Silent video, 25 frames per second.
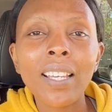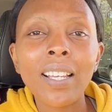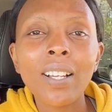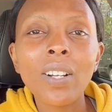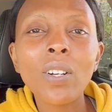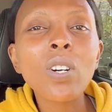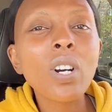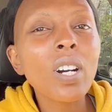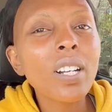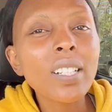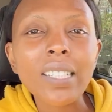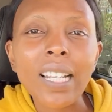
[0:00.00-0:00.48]

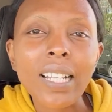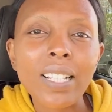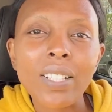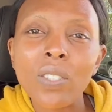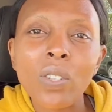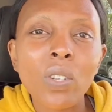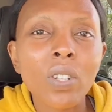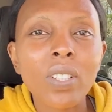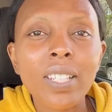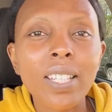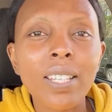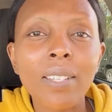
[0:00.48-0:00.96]
God does
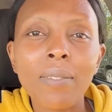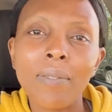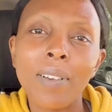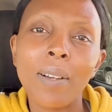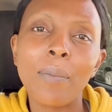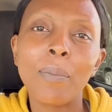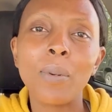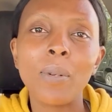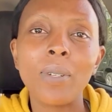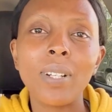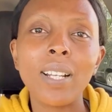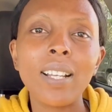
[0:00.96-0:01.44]
not give
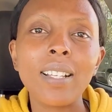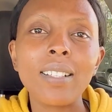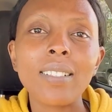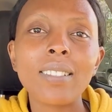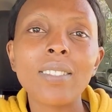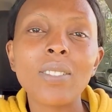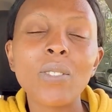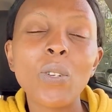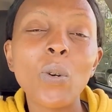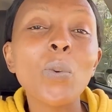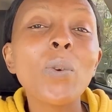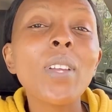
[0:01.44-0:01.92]
up on
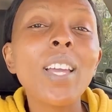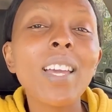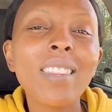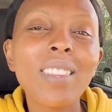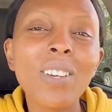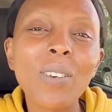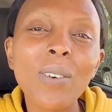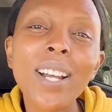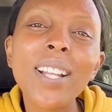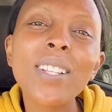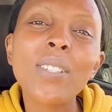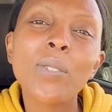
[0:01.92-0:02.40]
us. We are
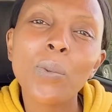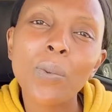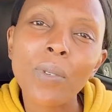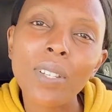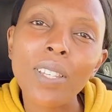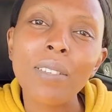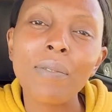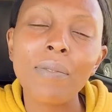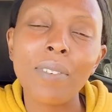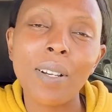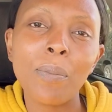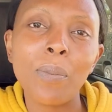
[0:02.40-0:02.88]
the ones who
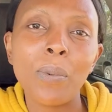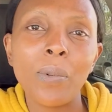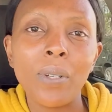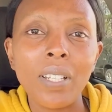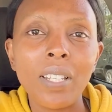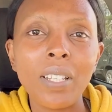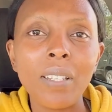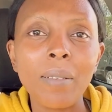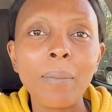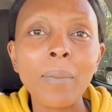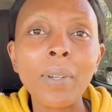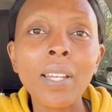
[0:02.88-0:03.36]
give up on
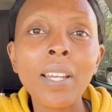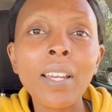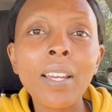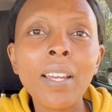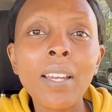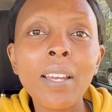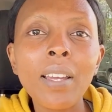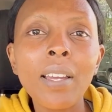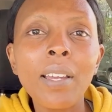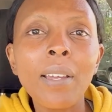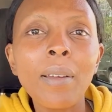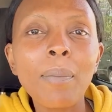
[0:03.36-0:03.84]
Him.
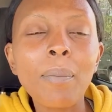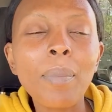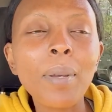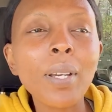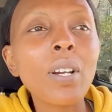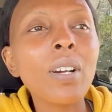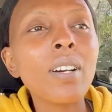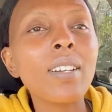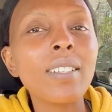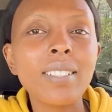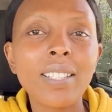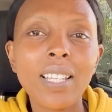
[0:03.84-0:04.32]

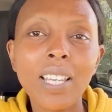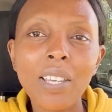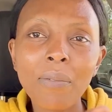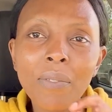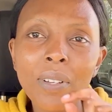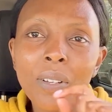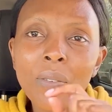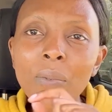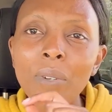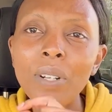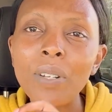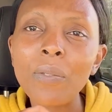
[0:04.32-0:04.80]
Because
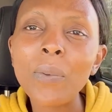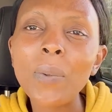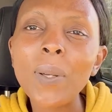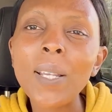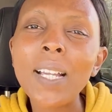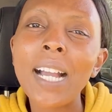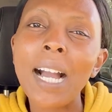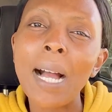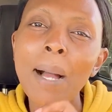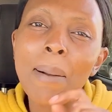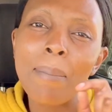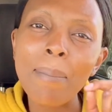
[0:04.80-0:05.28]
even when we
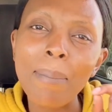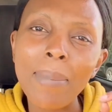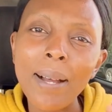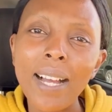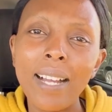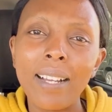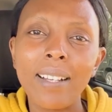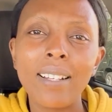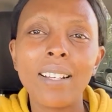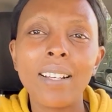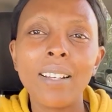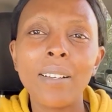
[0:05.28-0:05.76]
come
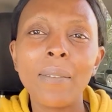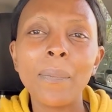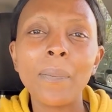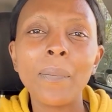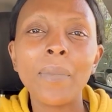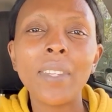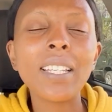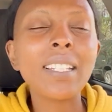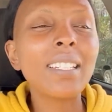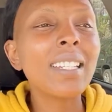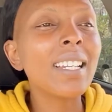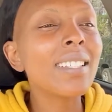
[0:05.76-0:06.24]
back,
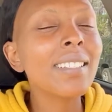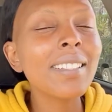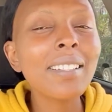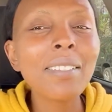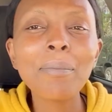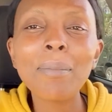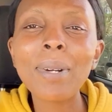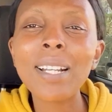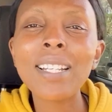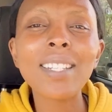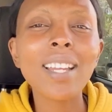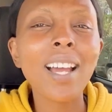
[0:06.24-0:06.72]
it
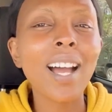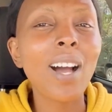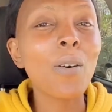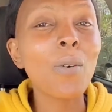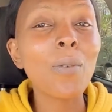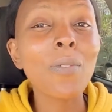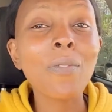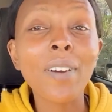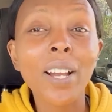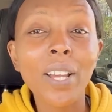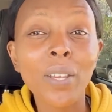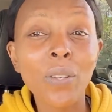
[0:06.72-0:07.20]
doesn't matter how
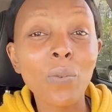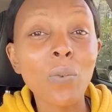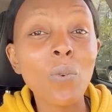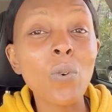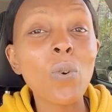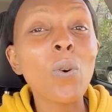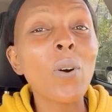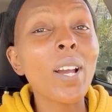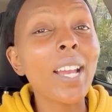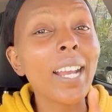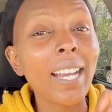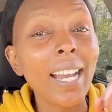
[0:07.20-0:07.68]
far you
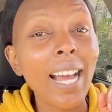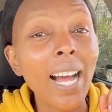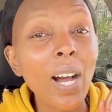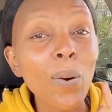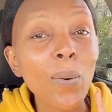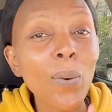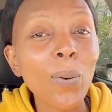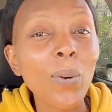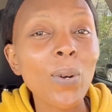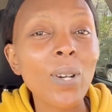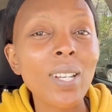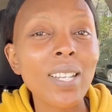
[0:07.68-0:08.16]
go and how
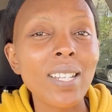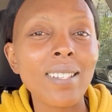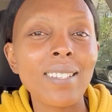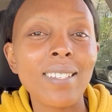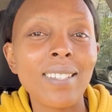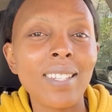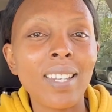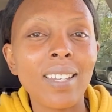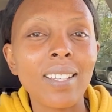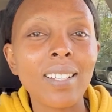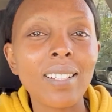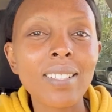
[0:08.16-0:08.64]
long it
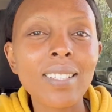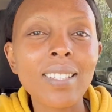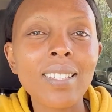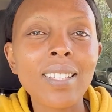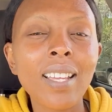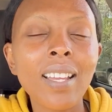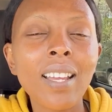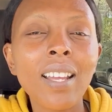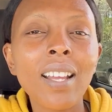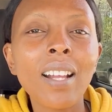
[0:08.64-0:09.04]
takes.